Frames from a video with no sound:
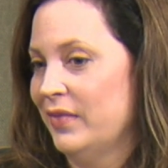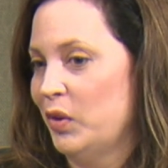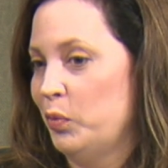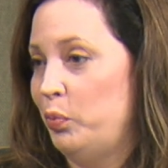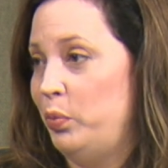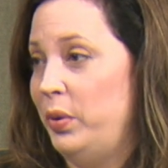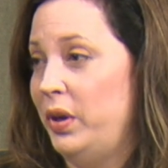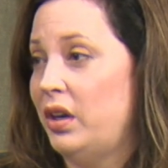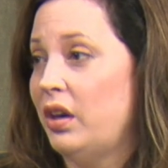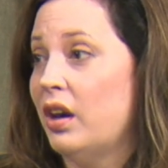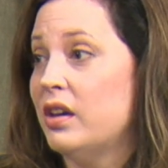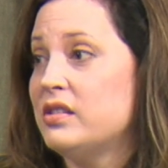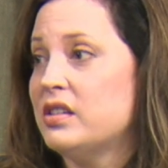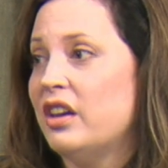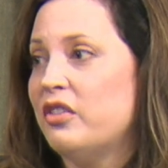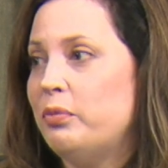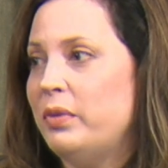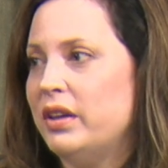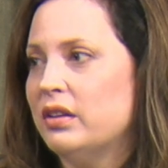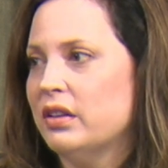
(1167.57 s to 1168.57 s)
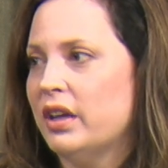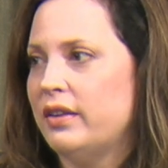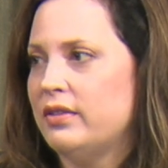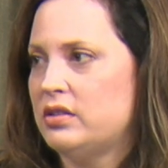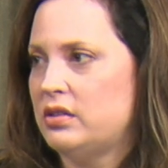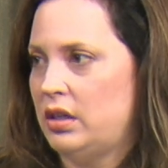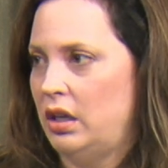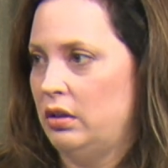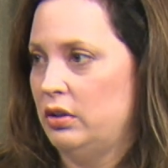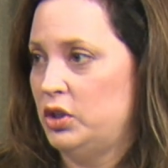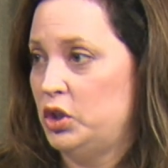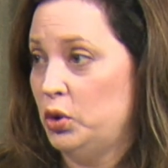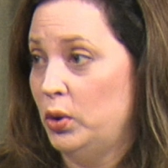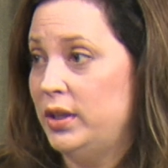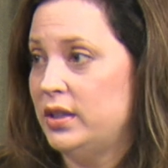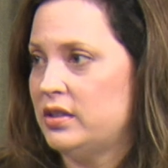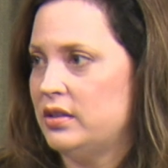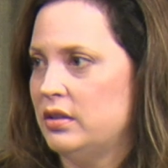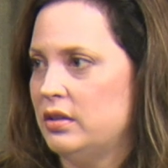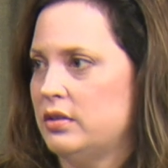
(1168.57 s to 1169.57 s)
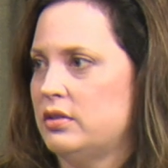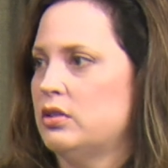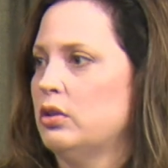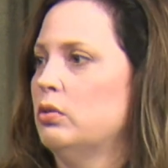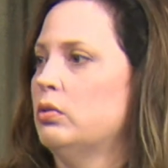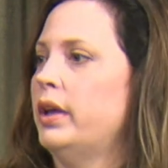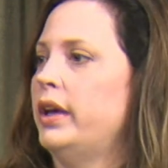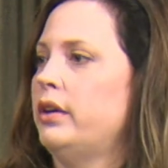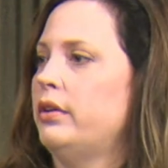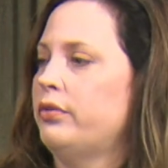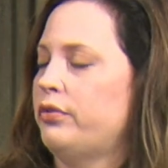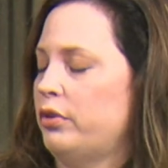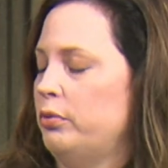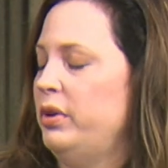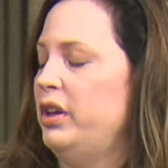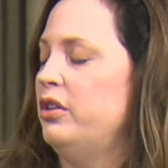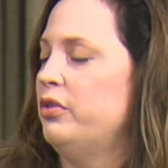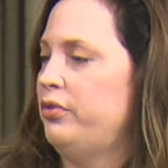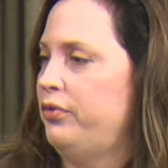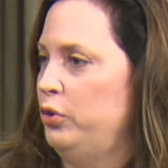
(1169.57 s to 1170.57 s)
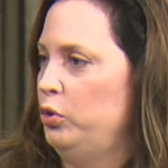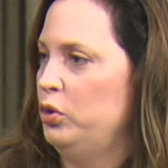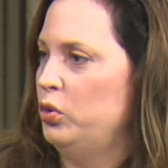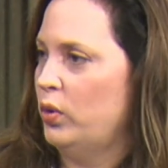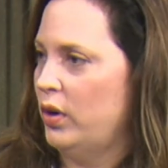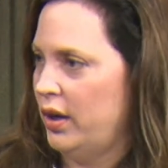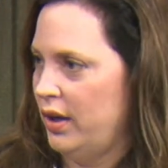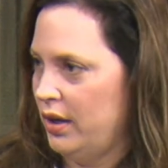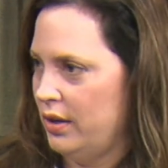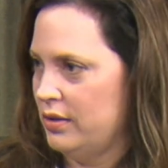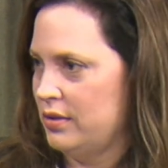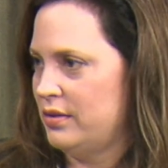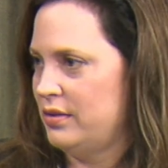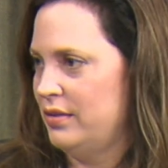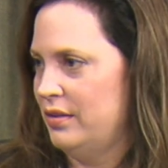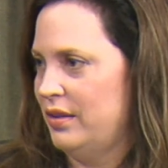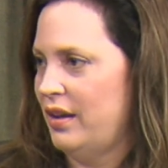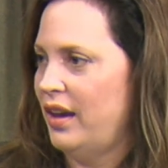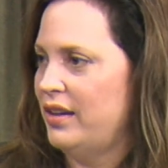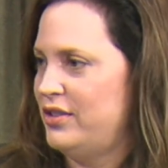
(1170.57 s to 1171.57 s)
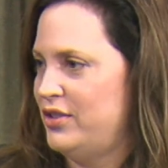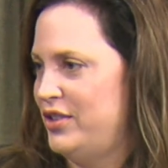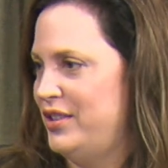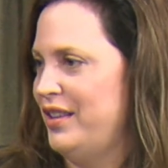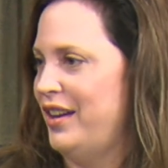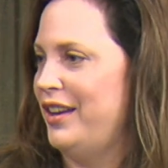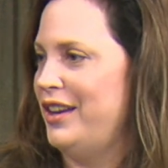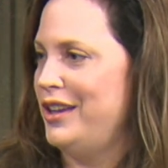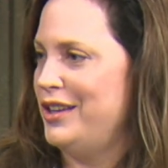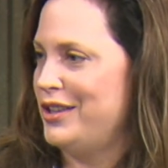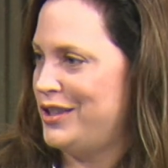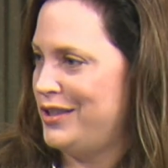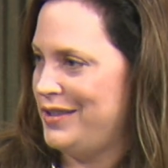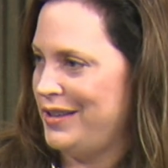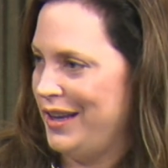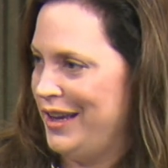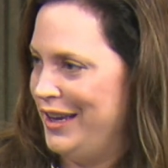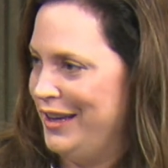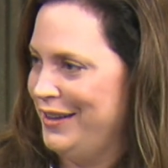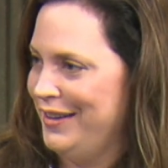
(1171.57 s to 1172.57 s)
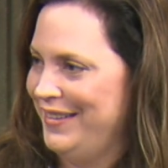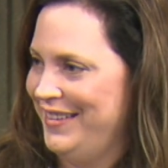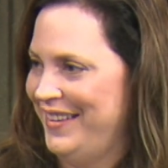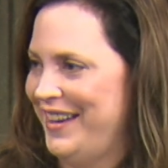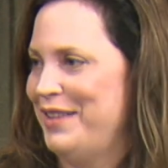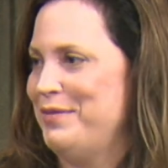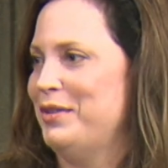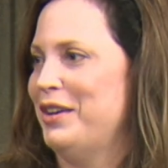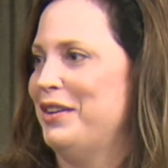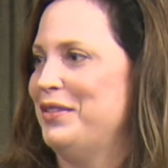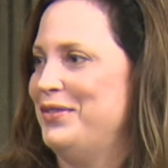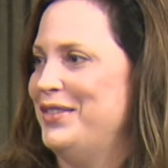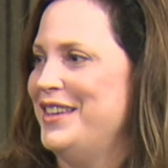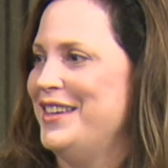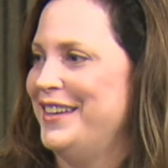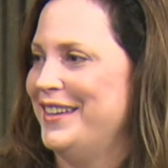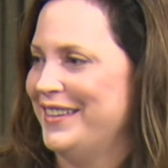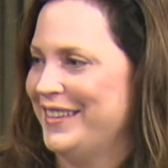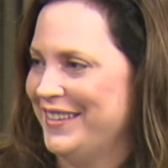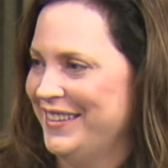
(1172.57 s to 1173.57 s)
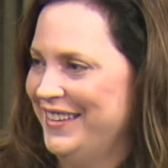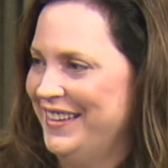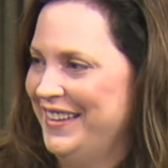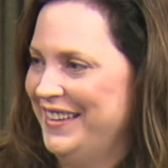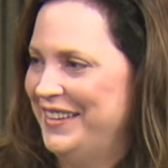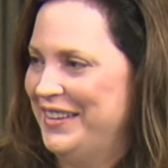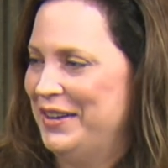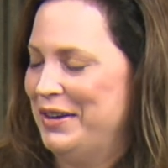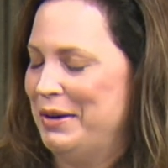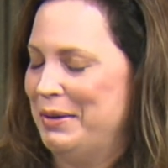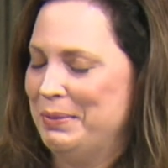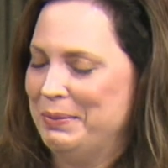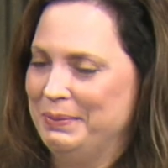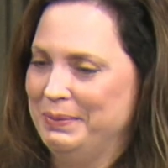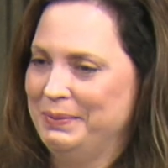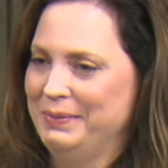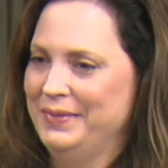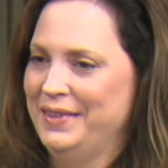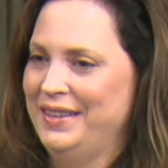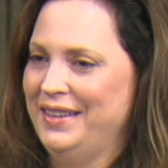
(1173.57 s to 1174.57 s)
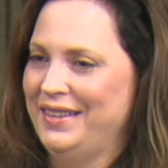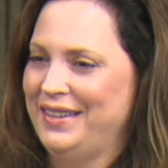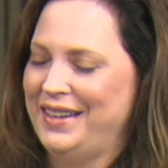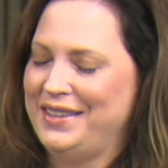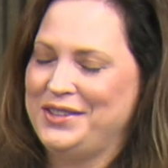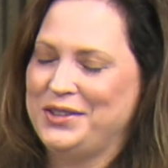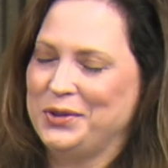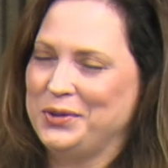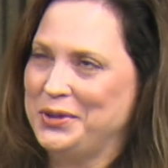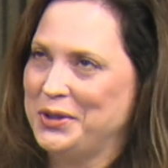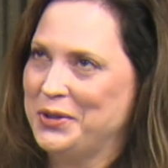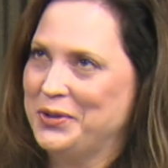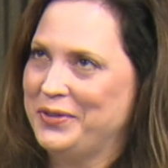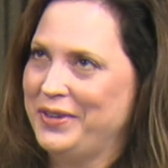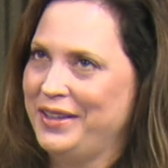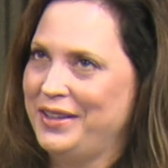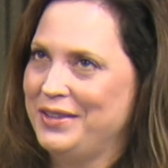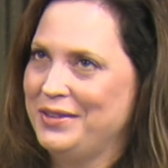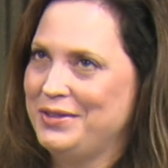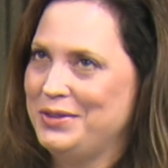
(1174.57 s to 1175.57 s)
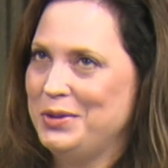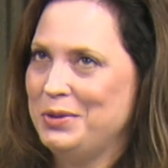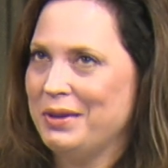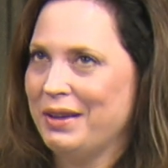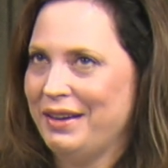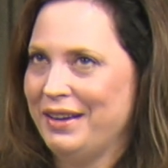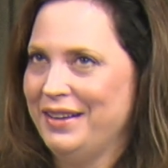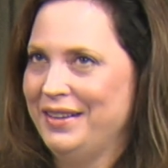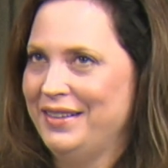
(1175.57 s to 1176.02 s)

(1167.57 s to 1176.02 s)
Because I've made lifestyle choices. So like for me, food-wise, I eat steak. I'm not vegan. I don't know if I could do that.